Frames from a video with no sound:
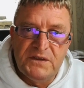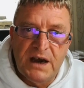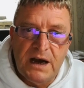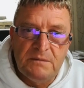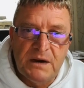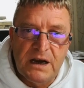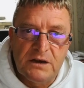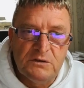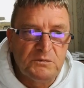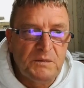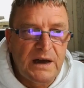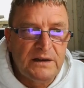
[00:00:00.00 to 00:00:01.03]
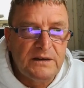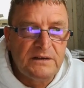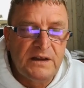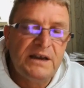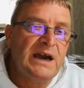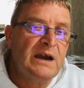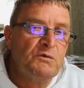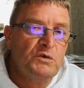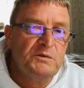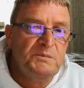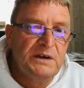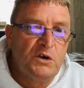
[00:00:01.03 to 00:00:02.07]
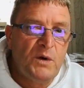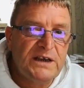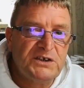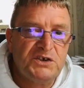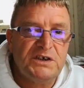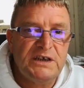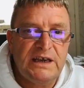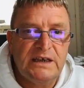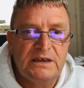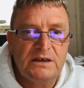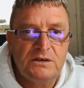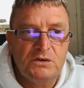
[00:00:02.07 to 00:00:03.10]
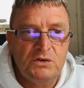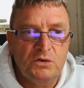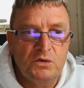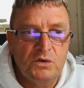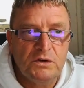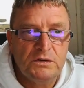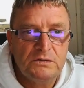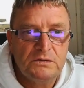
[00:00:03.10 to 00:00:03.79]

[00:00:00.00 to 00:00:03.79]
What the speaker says: that, my good man, then I would be questioning your